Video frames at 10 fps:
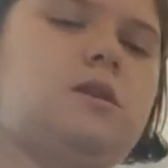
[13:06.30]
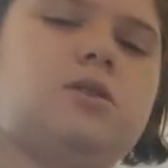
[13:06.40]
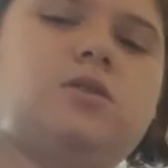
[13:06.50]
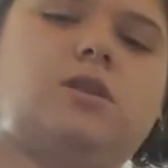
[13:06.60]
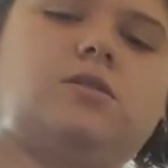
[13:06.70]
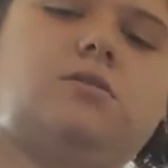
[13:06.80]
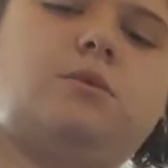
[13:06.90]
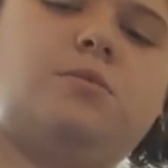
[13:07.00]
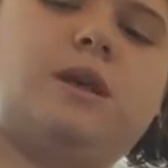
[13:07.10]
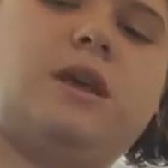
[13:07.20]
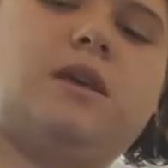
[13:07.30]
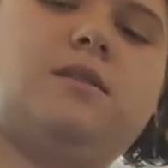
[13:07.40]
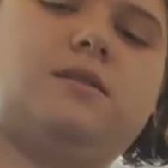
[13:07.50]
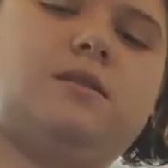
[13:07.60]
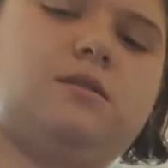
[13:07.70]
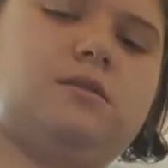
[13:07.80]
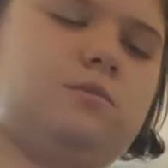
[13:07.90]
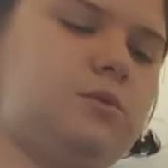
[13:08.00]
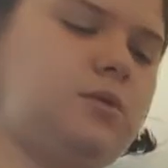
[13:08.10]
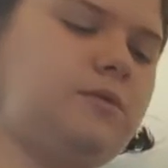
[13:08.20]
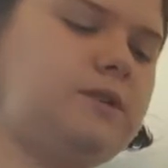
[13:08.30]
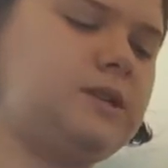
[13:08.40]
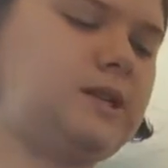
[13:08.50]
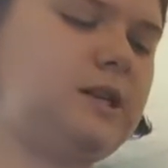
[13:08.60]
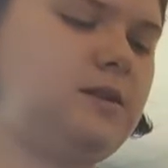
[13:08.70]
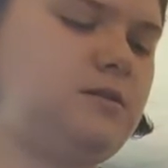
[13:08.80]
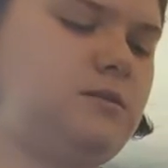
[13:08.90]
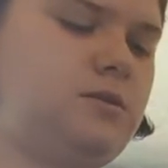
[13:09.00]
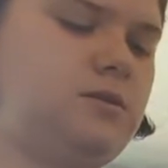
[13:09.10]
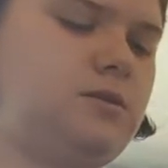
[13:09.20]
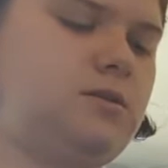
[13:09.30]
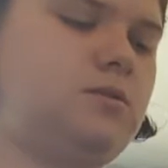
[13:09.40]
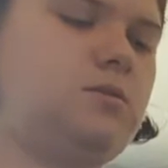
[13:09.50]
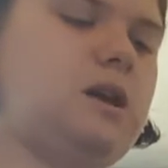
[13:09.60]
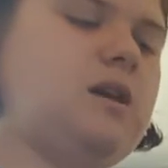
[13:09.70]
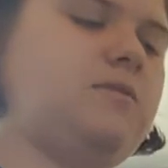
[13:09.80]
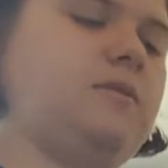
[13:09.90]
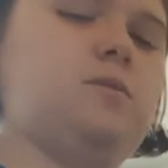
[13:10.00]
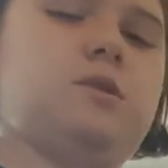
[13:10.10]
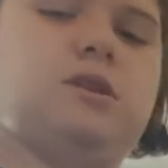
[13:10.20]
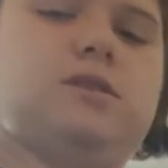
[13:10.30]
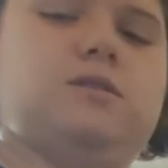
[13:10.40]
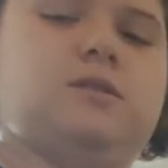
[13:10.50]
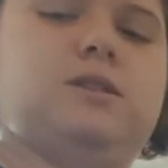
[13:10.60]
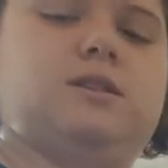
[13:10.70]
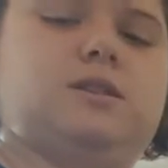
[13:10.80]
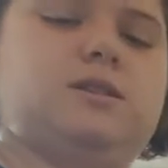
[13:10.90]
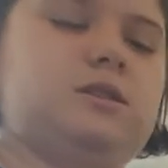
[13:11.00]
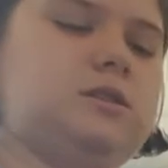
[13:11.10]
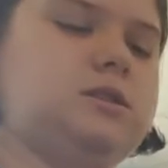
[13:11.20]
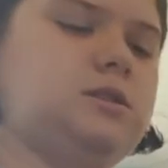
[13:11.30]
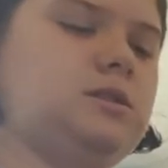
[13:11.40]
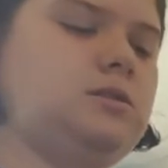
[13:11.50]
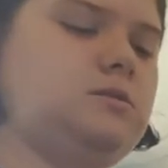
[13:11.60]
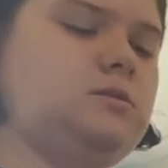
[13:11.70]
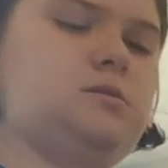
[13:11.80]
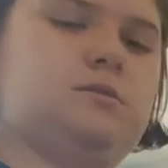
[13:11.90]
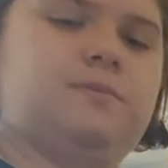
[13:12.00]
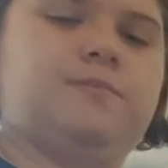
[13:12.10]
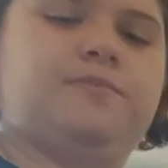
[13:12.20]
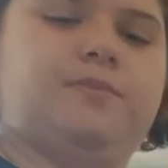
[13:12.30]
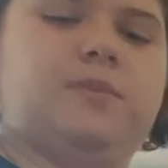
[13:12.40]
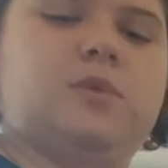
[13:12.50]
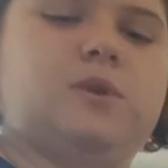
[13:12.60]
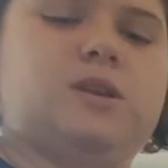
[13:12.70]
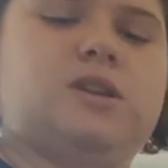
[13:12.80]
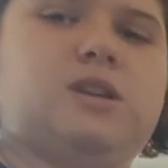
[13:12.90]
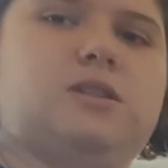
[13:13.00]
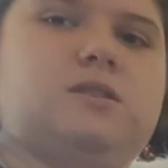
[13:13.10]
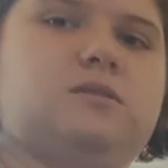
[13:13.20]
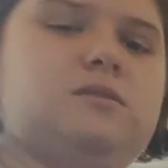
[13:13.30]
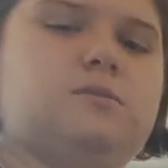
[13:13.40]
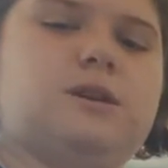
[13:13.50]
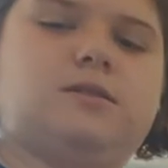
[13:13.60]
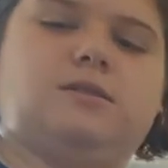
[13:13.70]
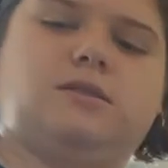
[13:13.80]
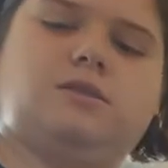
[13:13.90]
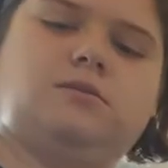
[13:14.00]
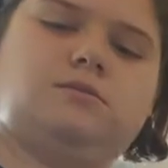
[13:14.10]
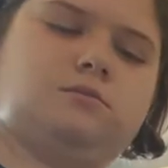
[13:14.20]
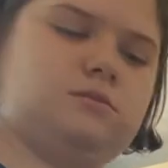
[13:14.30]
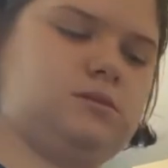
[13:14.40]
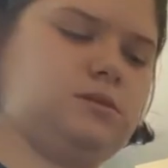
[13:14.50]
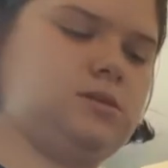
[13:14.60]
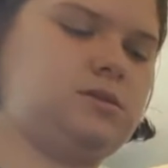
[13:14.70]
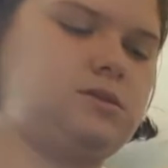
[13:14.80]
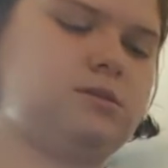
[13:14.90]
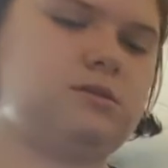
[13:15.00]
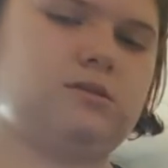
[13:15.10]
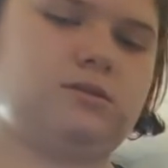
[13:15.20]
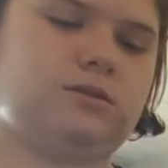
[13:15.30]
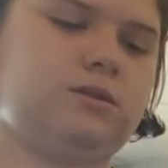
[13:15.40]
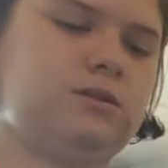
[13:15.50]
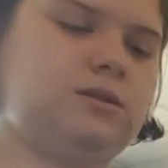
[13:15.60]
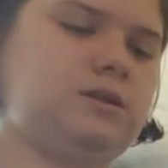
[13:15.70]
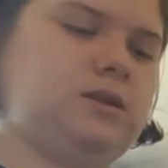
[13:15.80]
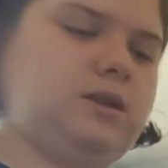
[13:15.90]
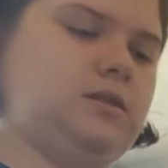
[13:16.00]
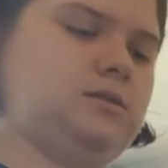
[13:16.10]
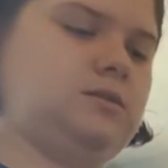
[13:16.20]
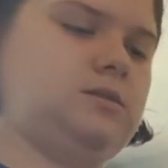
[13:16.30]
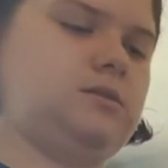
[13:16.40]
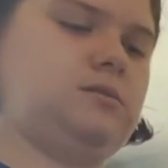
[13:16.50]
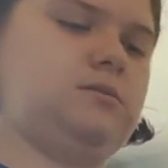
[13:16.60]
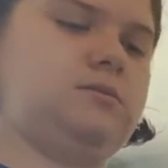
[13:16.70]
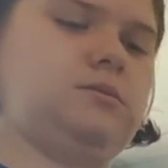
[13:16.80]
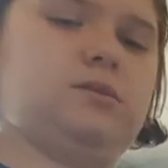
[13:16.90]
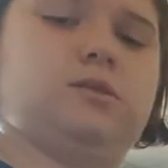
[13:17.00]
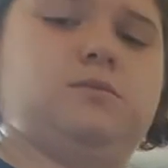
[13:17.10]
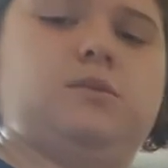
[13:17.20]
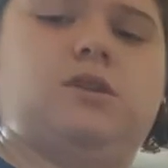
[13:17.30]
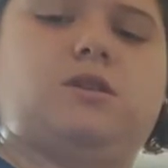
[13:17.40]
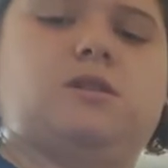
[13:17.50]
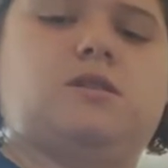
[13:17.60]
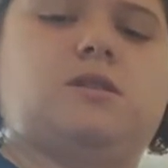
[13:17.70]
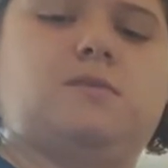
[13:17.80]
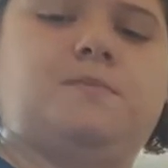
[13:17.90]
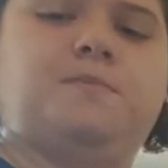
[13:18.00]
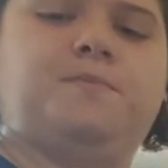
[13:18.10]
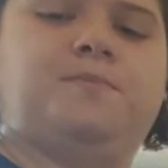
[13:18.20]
I'll try and do my best. But obviously, everyone can succeed, which that doesn't matter because it takes some time.